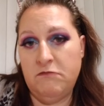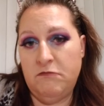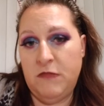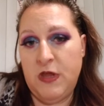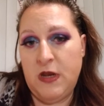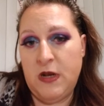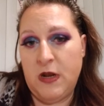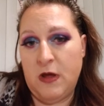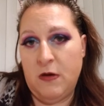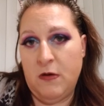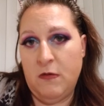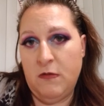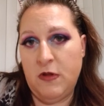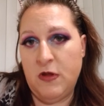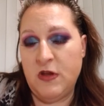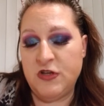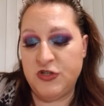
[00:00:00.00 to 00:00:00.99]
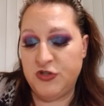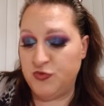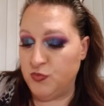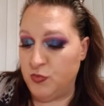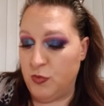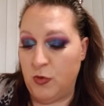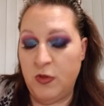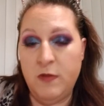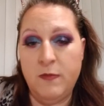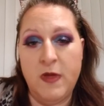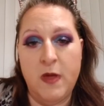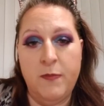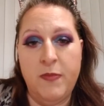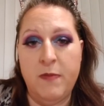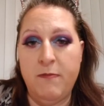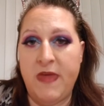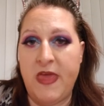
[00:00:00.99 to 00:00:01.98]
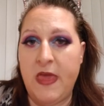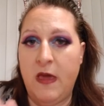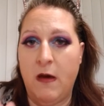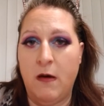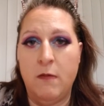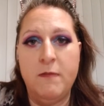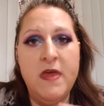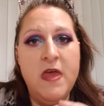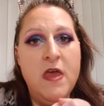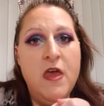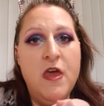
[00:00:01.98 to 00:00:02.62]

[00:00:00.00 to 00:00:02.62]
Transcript: You know, you can just roll them up and bake them